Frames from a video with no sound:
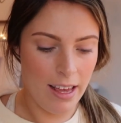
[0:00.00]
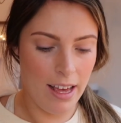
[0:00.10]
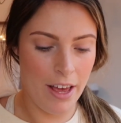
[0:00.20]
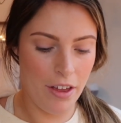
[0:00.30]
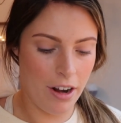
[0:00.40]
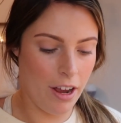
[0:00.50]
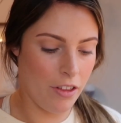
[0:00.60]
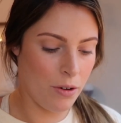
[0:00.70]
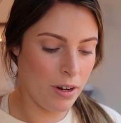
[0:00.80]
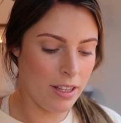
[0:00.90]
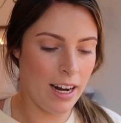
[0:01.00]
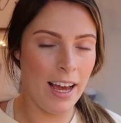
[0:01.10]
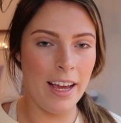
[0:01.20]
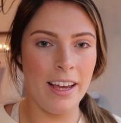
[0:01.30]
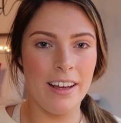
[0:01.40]
And then another one that
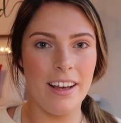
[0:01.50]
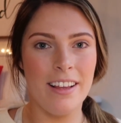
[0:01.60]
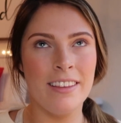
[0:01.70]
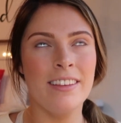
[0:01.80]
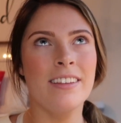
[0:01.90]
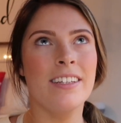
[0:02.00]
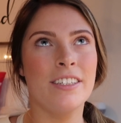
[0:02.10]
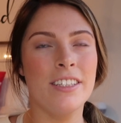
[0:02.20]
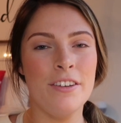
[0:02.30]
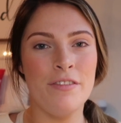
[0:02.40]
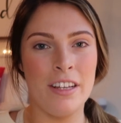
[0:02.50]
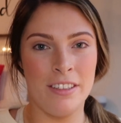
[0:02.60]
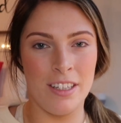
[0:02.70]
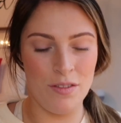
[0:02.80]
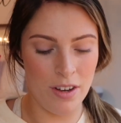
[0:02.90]
I literally fell
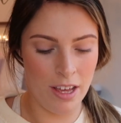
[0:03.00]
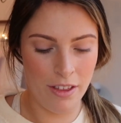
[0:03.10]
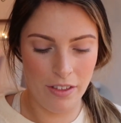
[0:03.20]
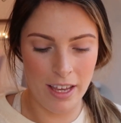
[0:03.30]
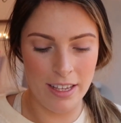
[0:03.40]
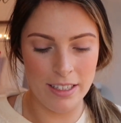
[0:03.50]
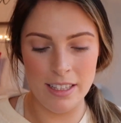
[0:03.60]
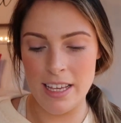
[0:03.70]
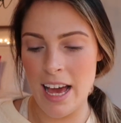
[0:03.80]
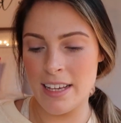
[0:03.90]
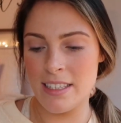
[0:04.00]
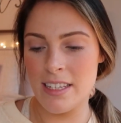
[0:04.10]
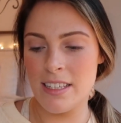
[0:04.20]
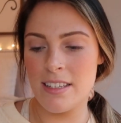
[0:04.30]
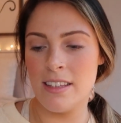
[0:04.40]
in love with is the
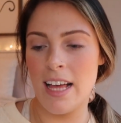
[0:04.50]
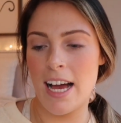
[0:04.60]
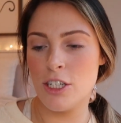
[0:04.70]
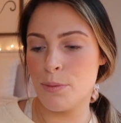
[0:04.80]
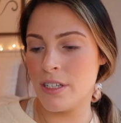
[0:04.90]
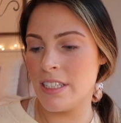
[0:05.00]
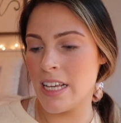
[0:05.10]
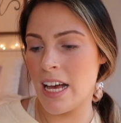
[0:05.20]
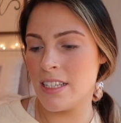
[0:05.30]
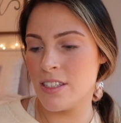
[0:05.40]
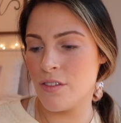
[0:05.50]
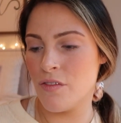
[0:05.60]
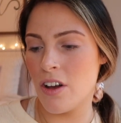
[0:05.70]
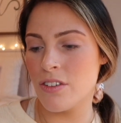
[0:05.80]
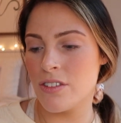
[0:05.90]
Essence Lash Princess
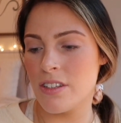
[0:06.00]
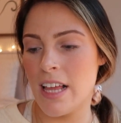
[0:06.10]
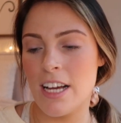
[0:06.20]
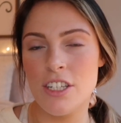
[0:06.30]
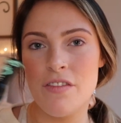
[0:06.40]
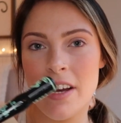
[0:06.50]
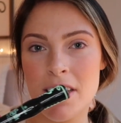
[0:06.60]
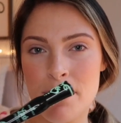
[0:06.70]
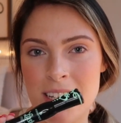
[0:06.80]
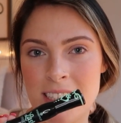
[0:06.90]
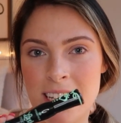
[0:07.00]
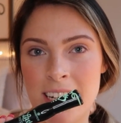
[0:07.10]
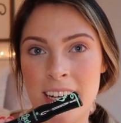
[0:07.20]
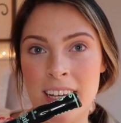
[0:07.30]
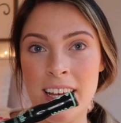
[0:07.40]
False Lash Effect
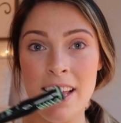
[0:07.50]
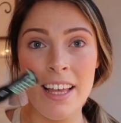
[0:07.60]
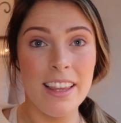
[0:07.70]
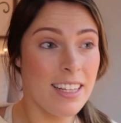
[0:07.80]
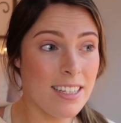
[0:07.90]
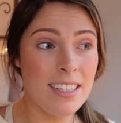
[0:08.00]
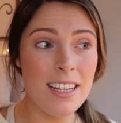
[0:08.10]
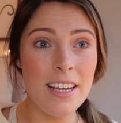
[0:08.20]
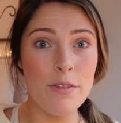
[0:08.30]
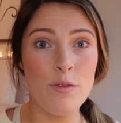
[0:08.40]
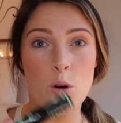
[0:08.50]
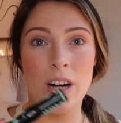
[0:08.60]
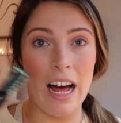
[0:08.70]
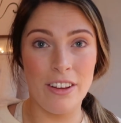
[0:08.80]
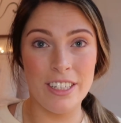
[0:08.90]
Mascara. This is like
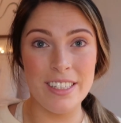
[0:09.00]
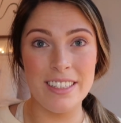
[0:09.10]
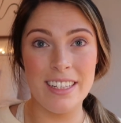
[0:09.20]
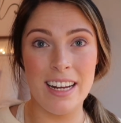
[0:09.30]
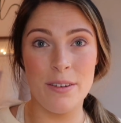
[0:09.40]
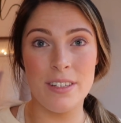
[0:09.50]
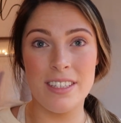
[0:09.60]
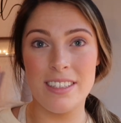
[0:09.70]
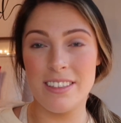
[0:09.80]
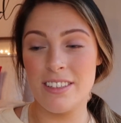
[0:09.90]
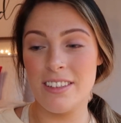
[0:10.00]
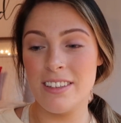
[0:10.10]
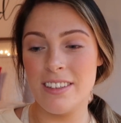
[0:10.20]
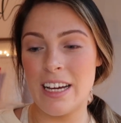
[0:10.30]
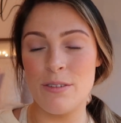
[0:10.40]
$4, and I
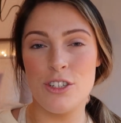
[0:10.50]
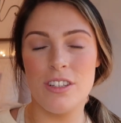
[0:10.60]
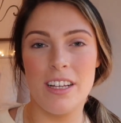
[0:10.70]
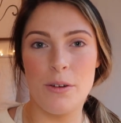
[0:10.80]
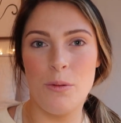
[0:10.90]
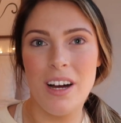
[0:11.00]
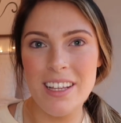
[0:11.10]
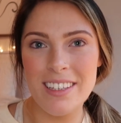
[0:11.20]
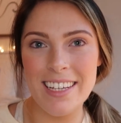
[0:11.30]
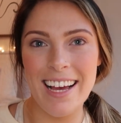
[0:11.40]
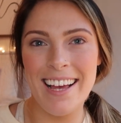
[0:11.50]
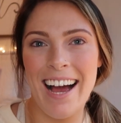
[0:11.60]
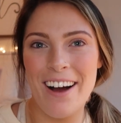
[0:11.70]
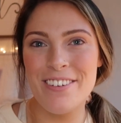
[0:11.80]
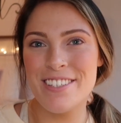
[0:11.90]
was just like, what? Like,
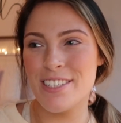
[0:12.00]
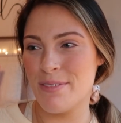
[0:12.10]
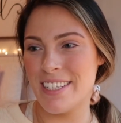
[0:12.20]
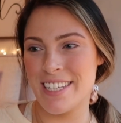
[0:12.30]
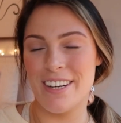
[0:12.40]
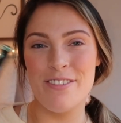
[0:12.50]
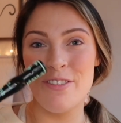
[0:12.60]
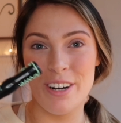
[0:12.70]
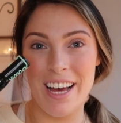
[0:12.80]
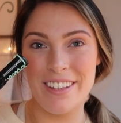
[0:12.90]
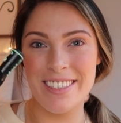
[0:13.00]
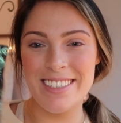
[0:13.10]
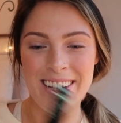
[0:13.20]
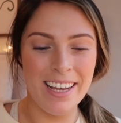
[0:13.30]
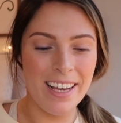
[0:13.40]
how is this mascara
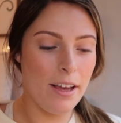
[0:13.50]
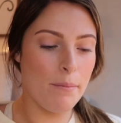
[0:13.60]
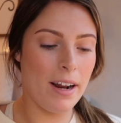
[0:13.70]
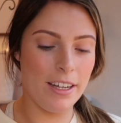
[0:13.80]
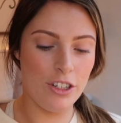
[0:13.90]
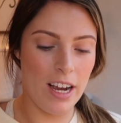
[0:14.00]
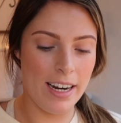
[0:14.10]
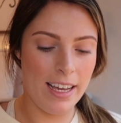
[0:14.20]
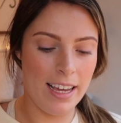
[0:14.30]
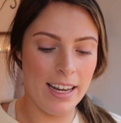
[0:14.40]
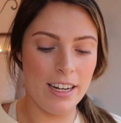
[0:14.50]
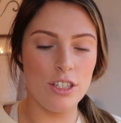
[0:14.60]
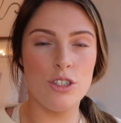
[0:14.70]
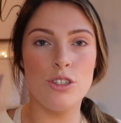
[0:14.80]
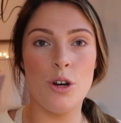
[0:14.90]
$4? But I tried it and it
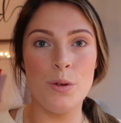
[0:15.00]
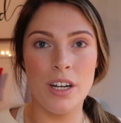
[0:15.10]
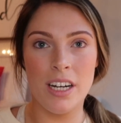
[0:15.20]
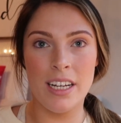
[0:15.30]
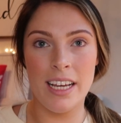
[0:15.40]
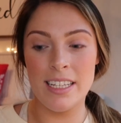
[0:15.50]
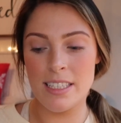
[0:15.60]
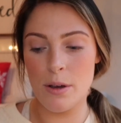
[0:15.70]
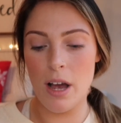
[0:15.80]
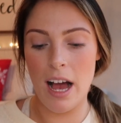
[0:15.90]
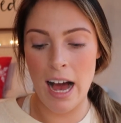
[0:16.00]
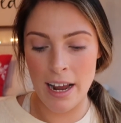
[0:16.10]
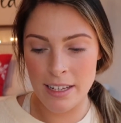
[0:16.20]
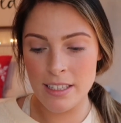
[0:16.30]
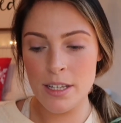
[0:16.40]
is so good. It's
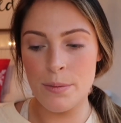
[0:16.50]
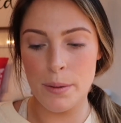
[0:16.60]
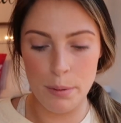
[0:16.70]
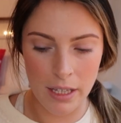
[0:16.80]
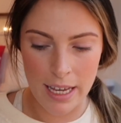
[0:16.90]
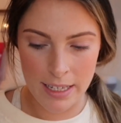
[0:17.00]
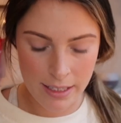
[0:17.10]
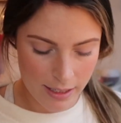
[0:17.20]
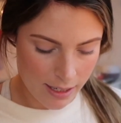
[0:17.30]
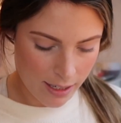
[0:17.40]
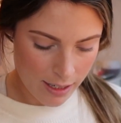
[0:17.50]
honestly replaced.